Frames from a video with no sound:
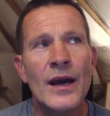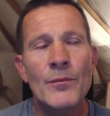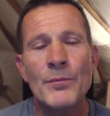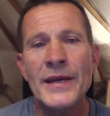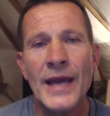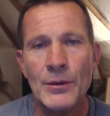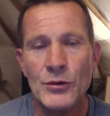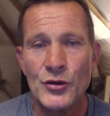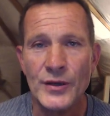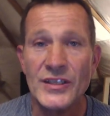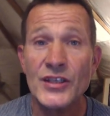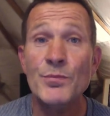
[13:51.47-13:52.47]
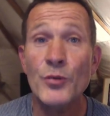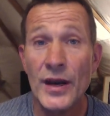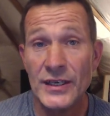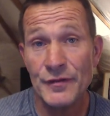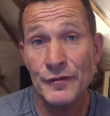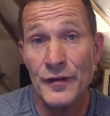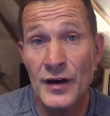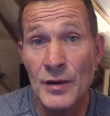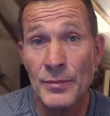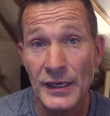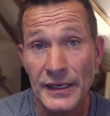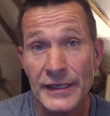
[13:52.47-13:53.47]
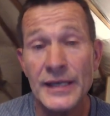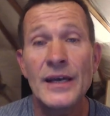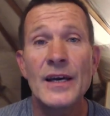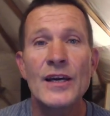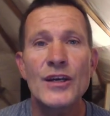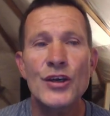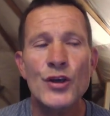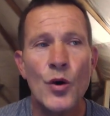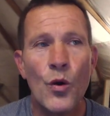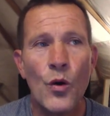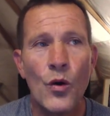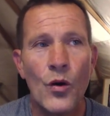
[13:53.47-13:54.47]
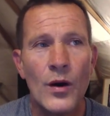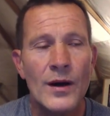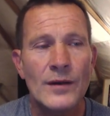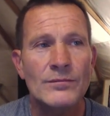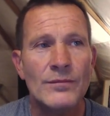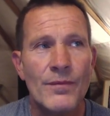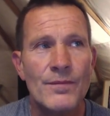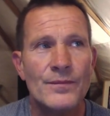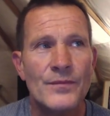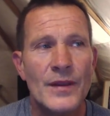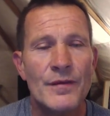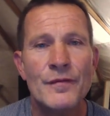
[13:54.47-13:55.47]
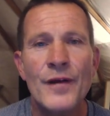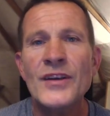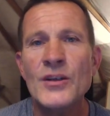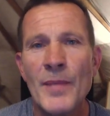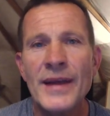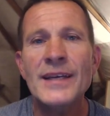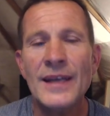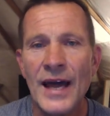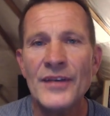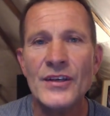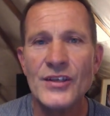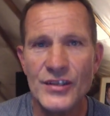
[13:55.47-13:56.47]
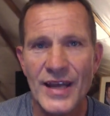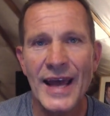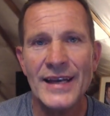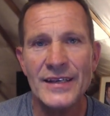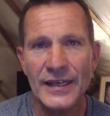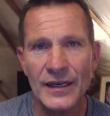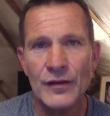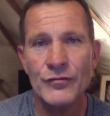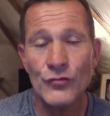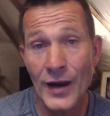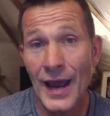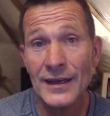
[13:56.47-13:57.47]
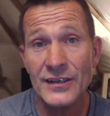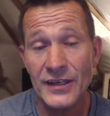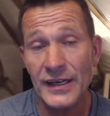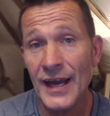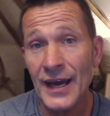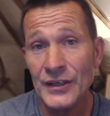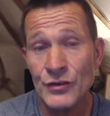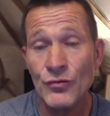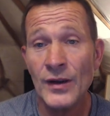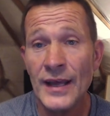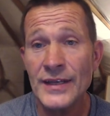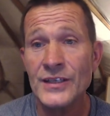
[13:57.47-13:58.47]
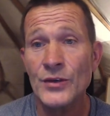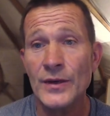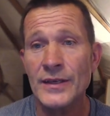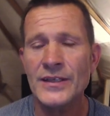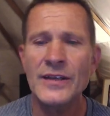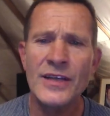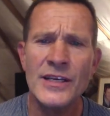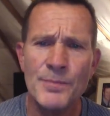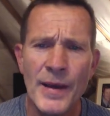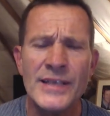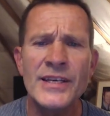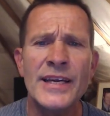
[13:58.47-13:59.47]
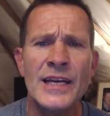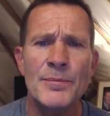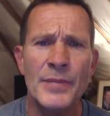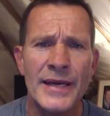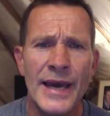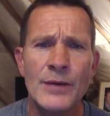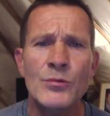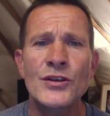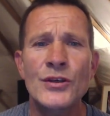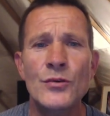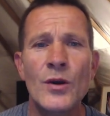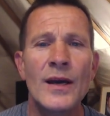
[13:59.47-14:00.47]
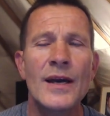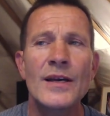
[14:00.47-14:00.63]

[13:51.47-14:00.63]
being able to express verbally your fundamental understanding of reality and how you relate to it. So it's basically being able to